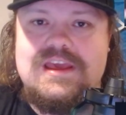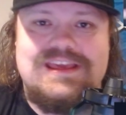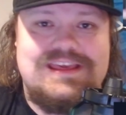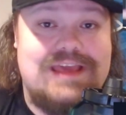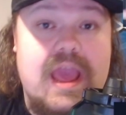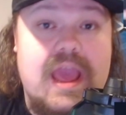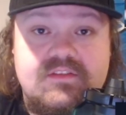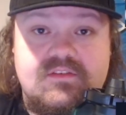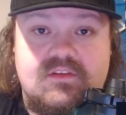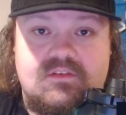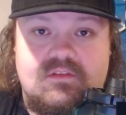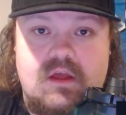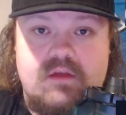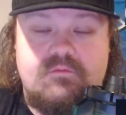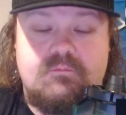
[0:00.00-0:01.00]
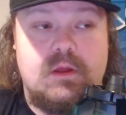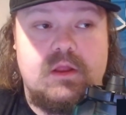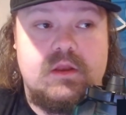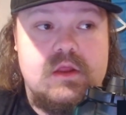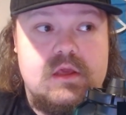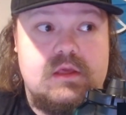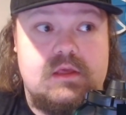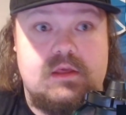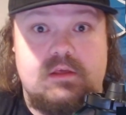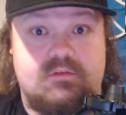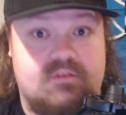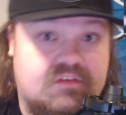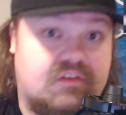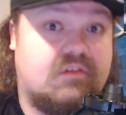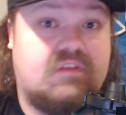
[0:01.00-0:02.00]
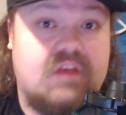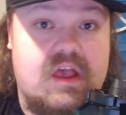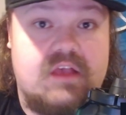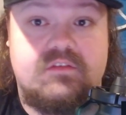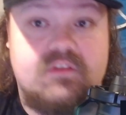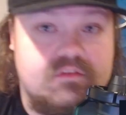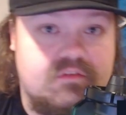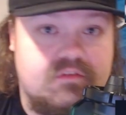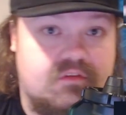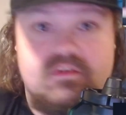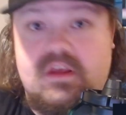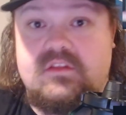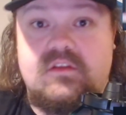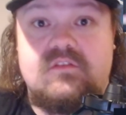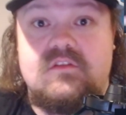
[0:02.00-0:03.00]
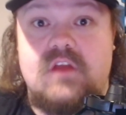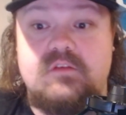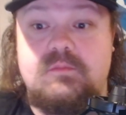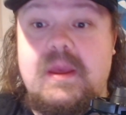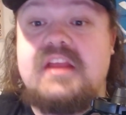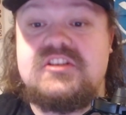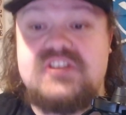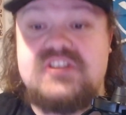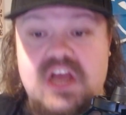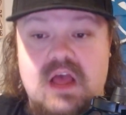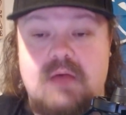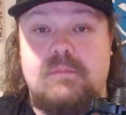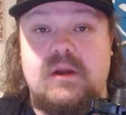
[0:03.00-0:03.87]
He hates his life, but he's a success because he's got this nice paying job,